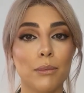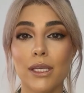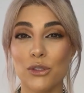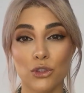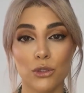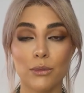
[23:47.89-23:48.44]
But
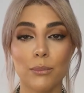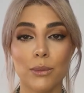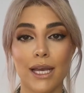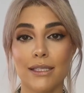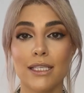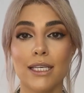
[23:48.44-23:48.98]
it shouldn't be
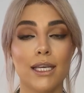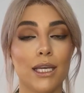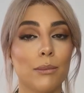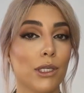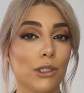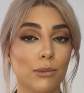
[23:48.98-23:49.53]

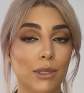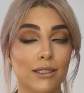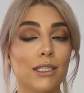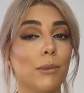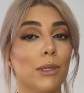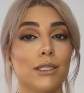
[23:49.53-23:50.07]
plastic-like because
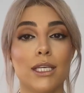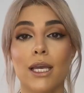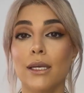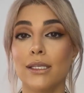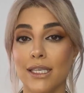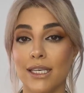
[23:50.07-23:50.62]
plastic
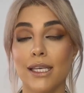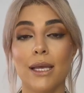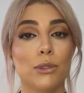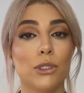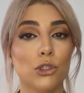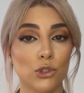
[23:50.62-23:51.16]
mascaras can
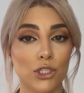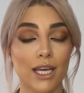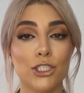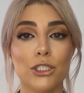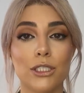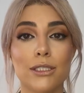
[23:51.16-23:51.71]
damage your
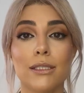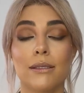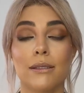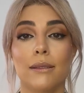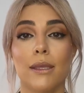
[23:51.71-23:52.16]
lashes.